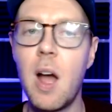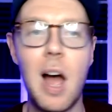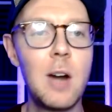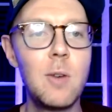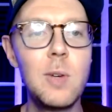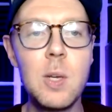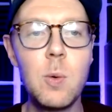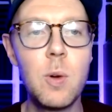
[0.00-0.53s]

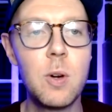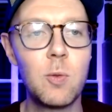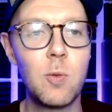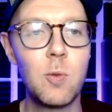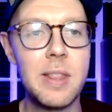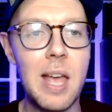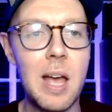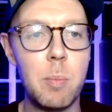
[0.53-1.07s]
I really want to
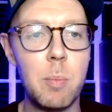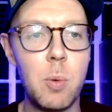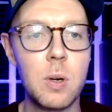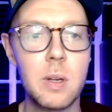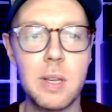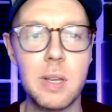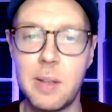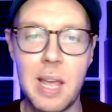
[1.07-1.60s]
read that
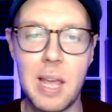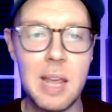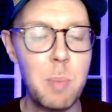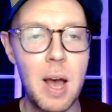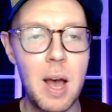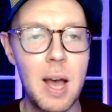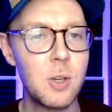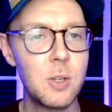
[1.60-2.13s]
book, in
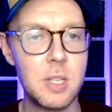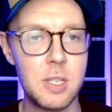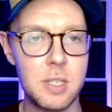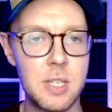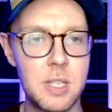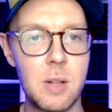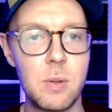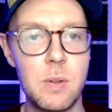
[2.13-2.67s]
part because it
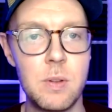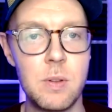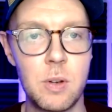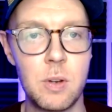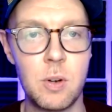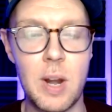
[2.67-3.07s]
sounds